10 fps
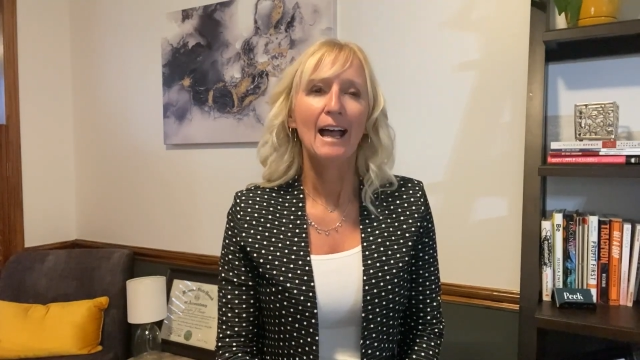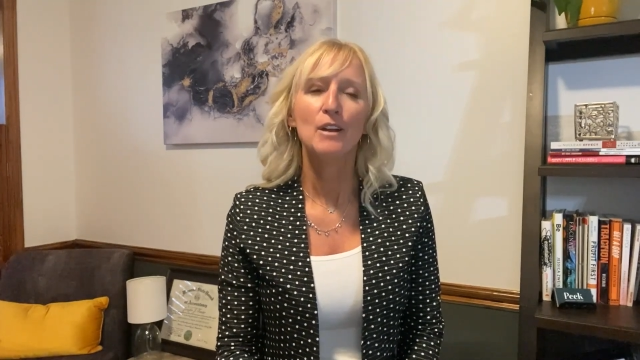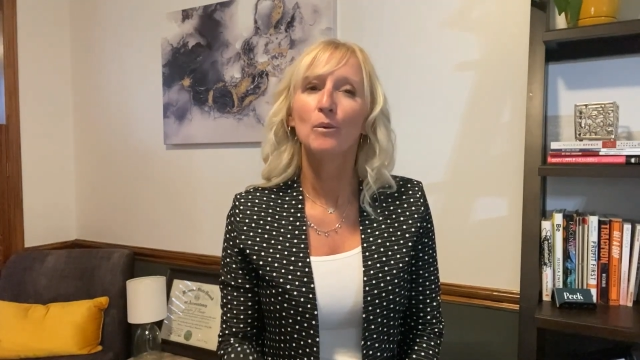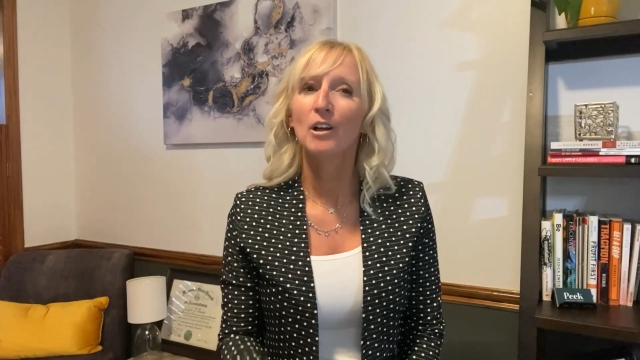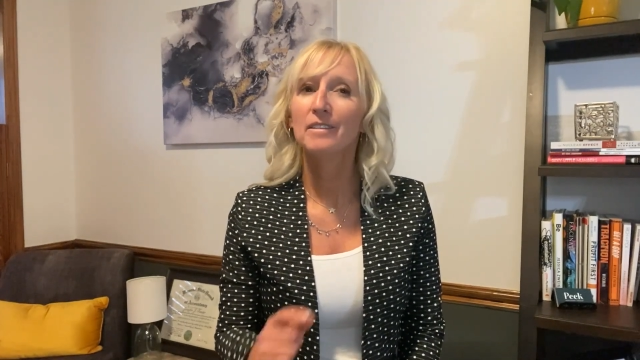
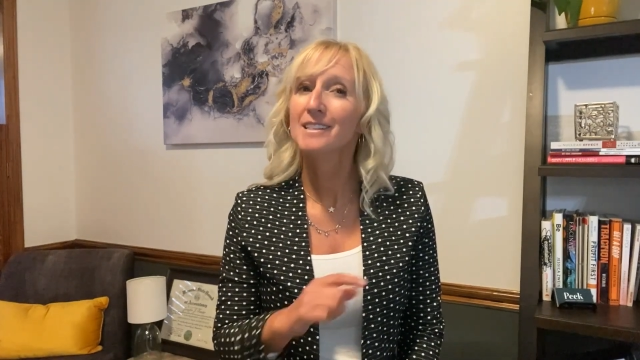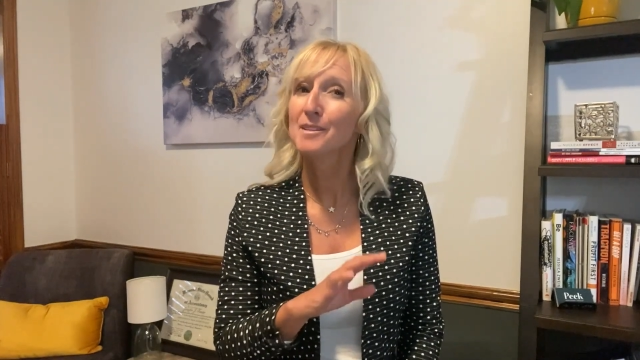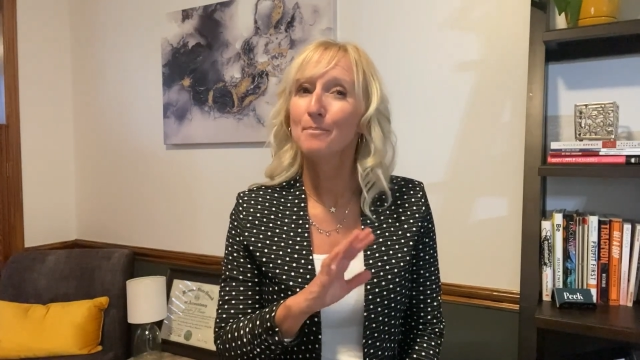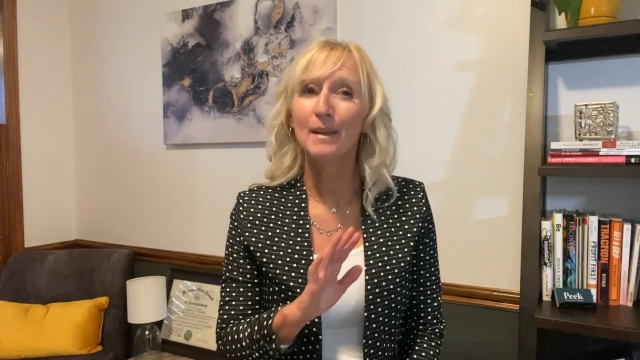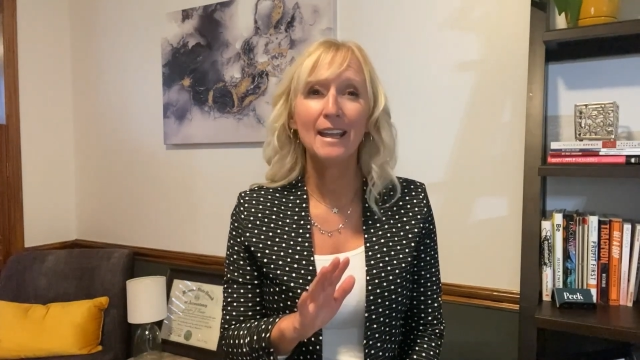And while
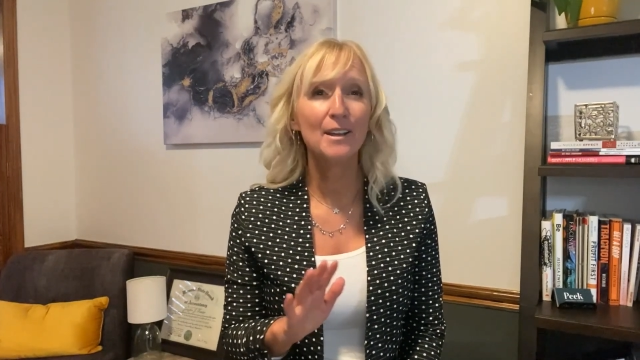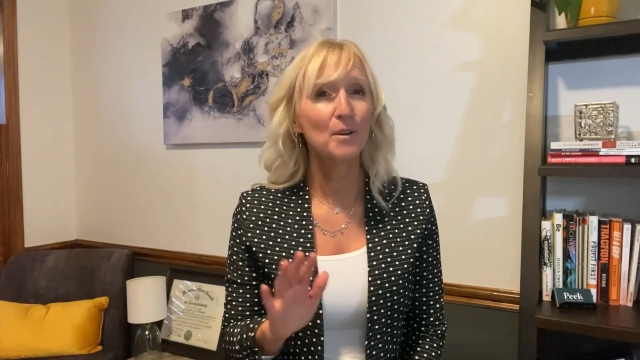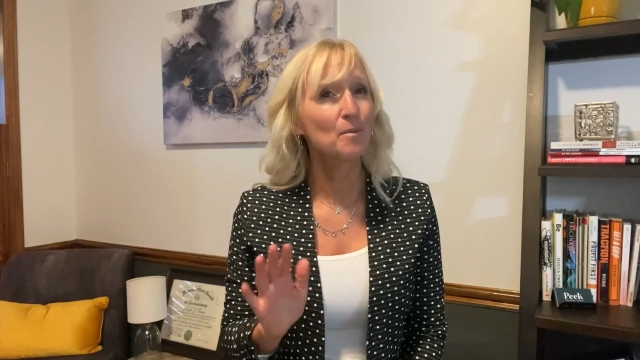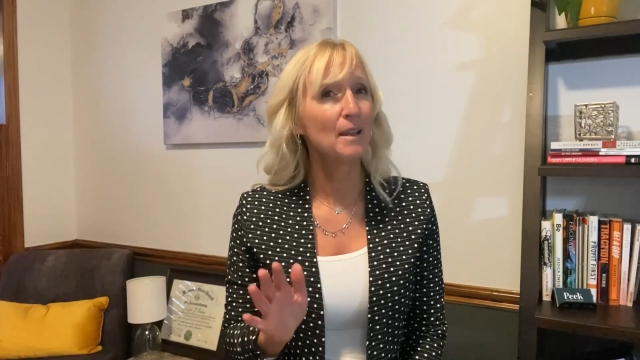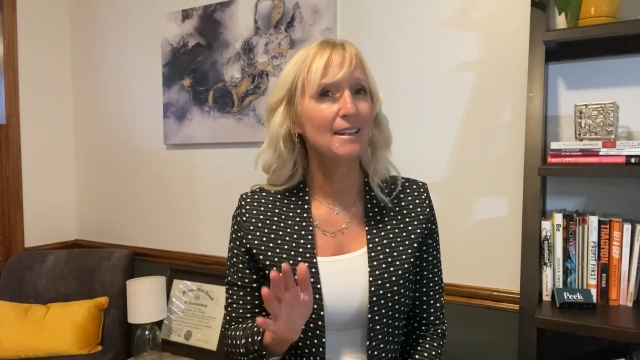this may
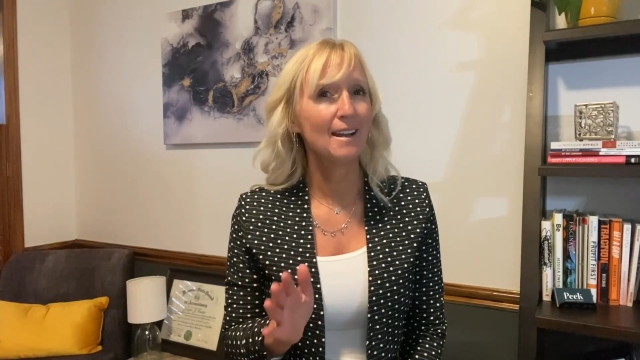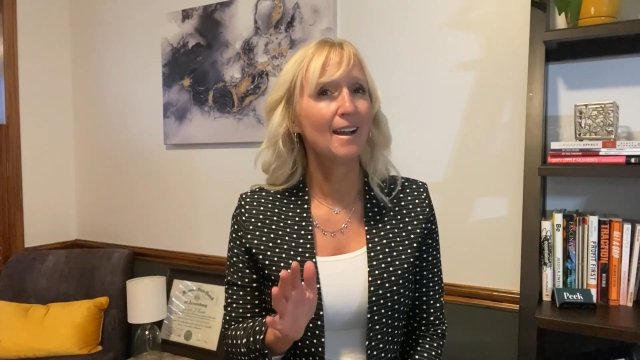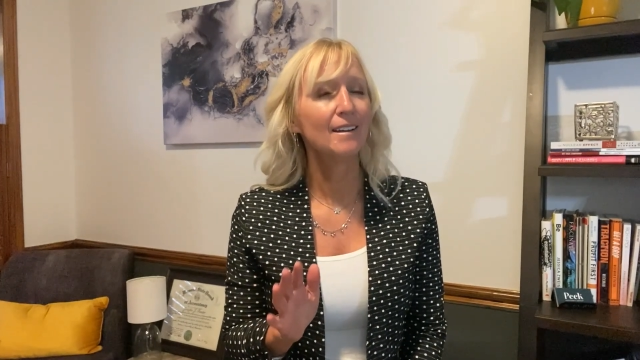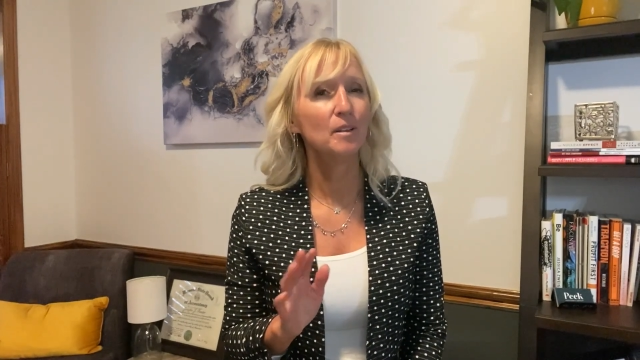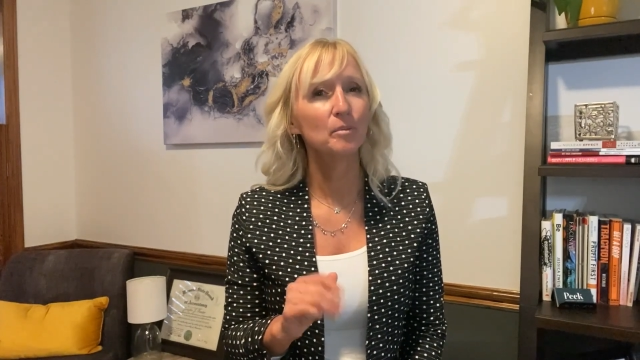or may
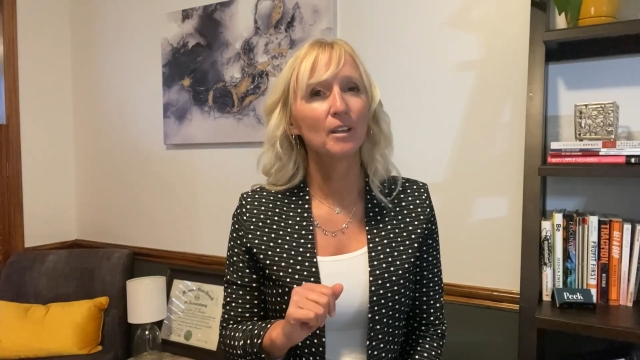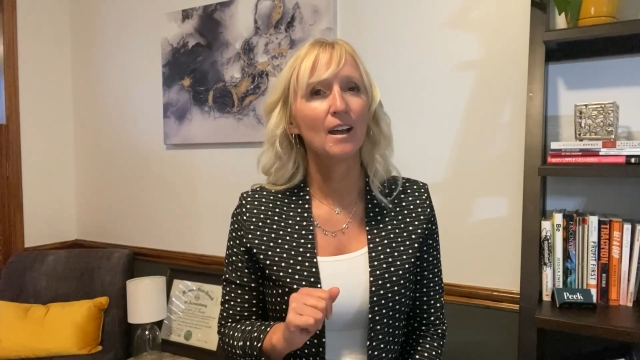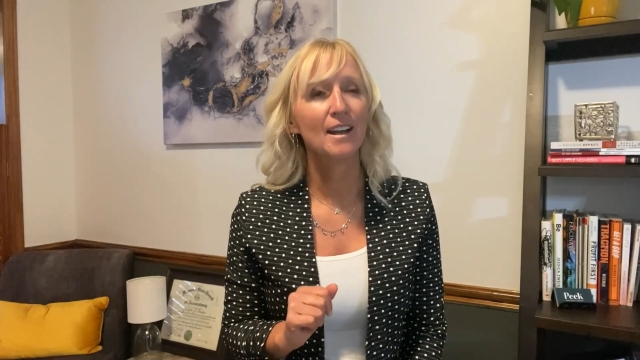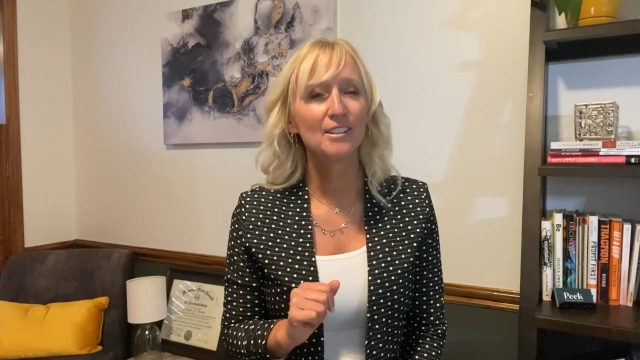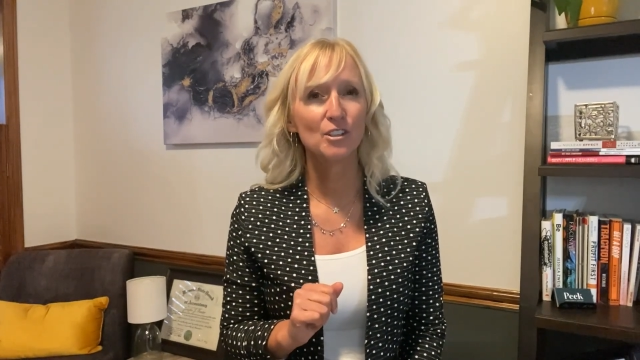not
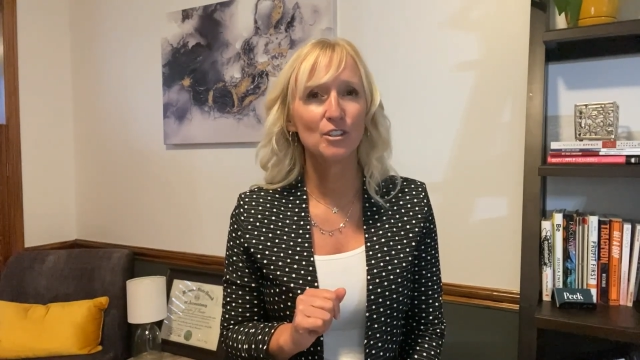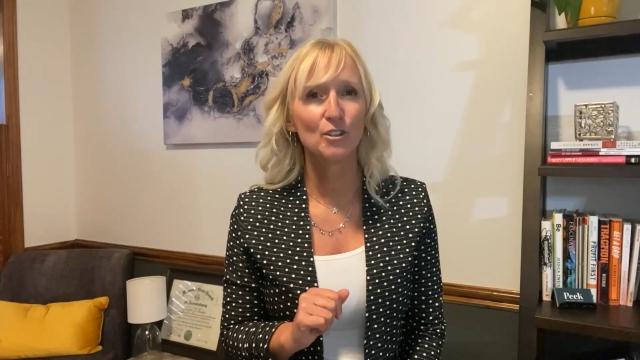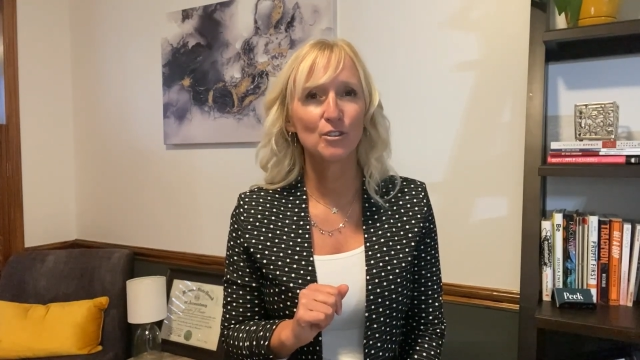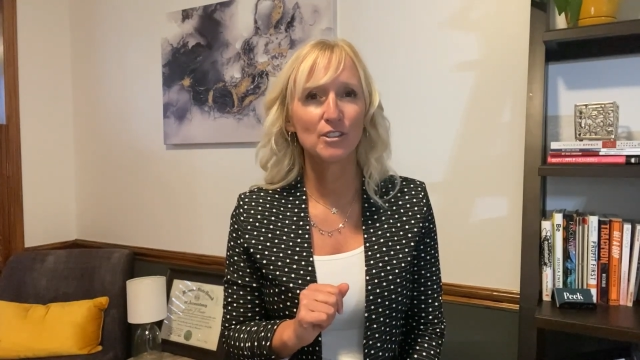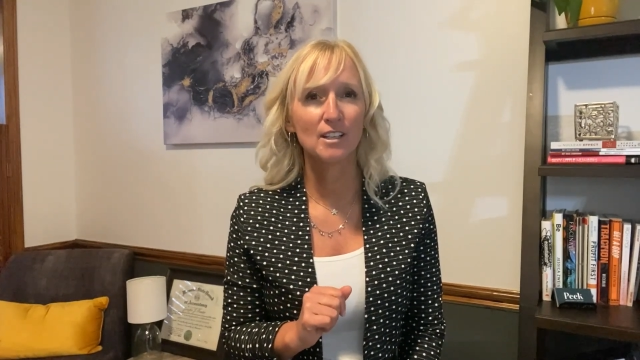apply to
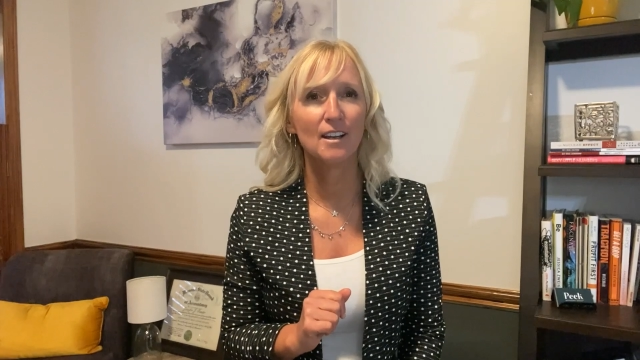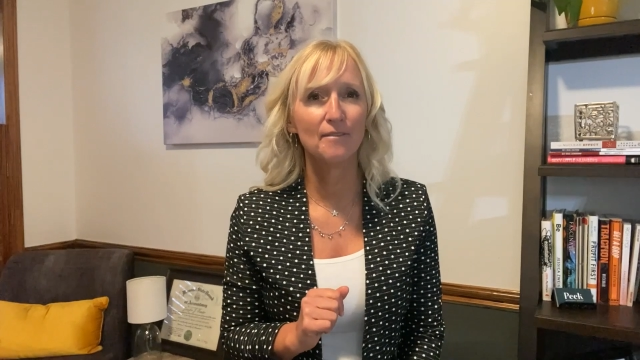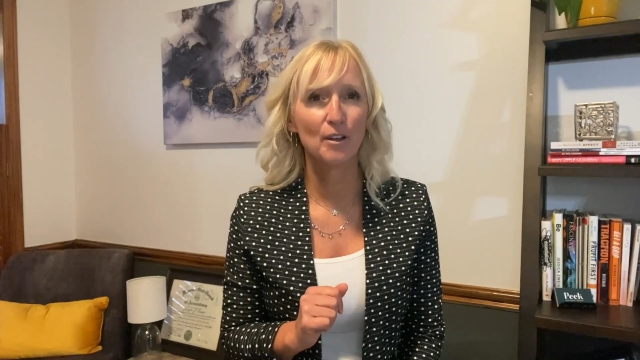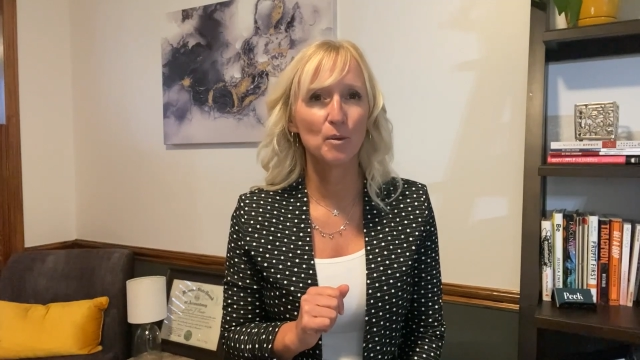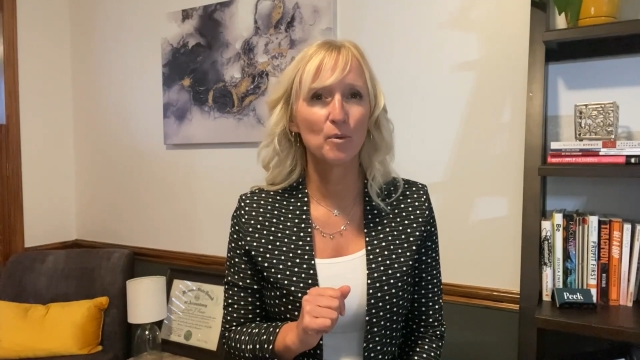your
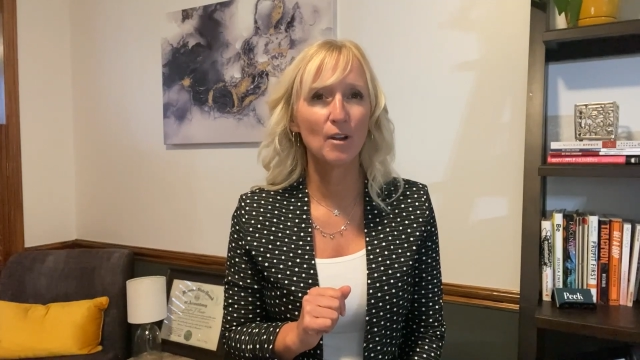CFO